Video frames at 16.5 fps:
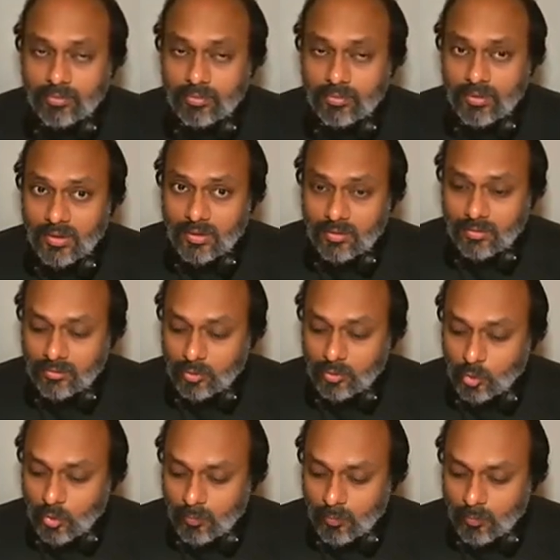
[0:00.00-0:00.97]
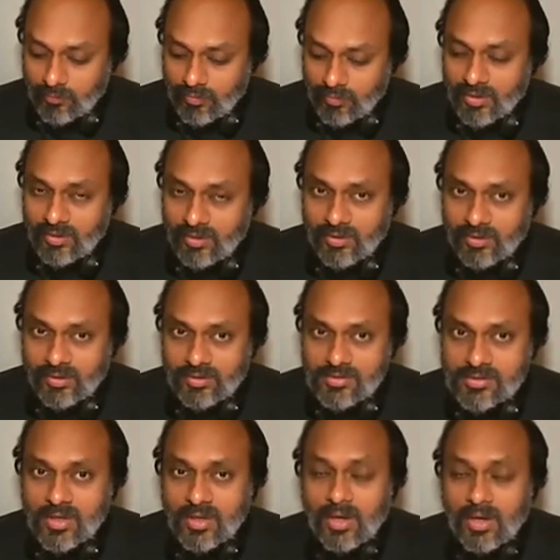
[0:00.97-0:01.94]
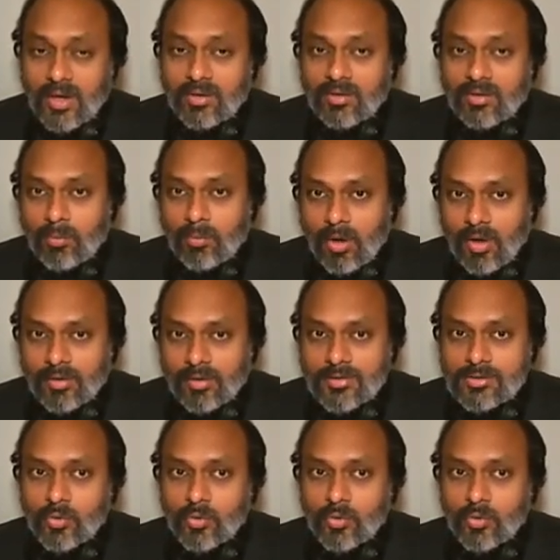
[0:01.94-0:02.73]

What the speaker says: there are two moving entities and the block